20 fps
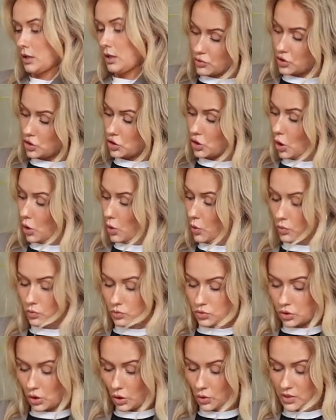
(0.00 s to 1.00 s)
So,
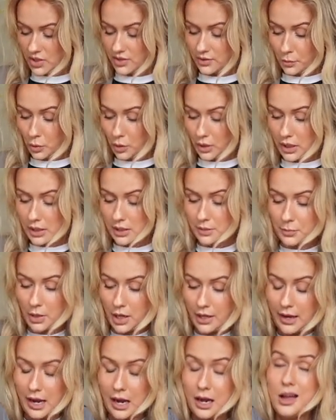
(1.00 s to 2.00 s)
so disappointed
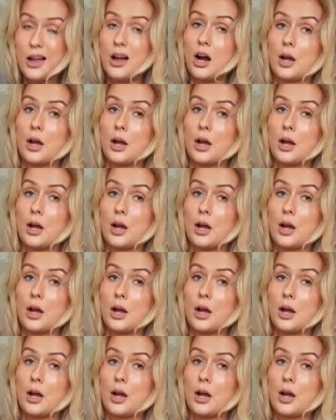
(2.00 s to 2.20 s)
by that.